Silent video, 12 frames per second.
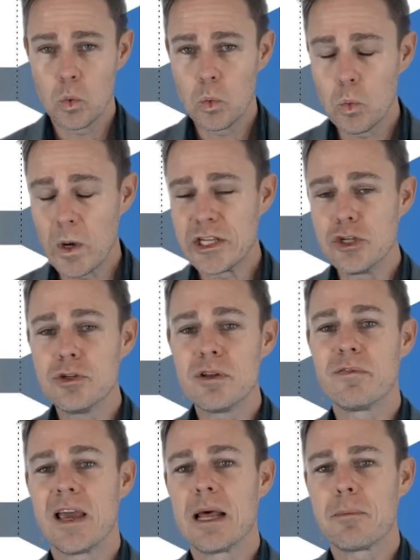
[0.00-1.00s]
When you
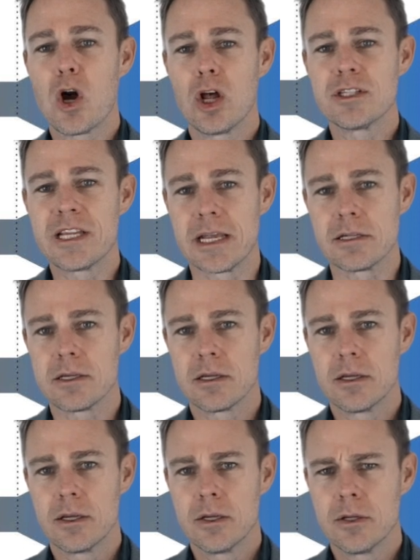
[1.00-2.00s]
develop content,
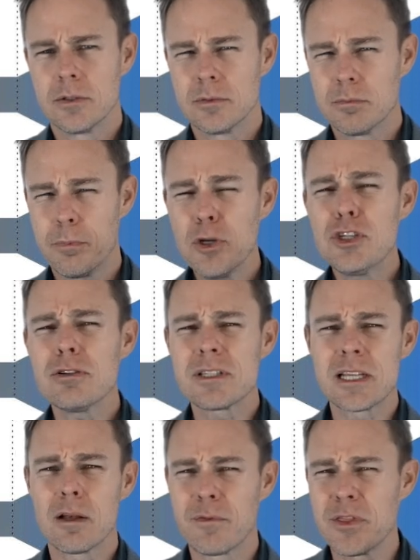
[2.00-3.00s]
put
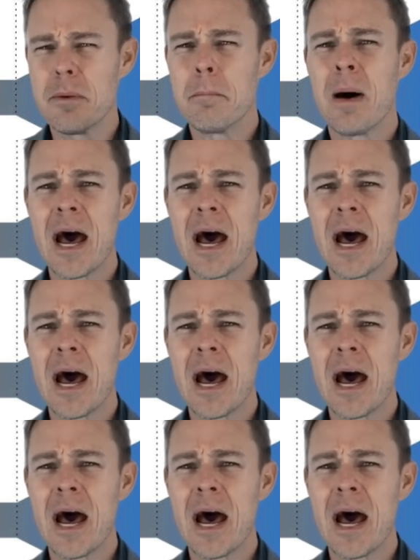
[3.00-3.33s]
yourself in the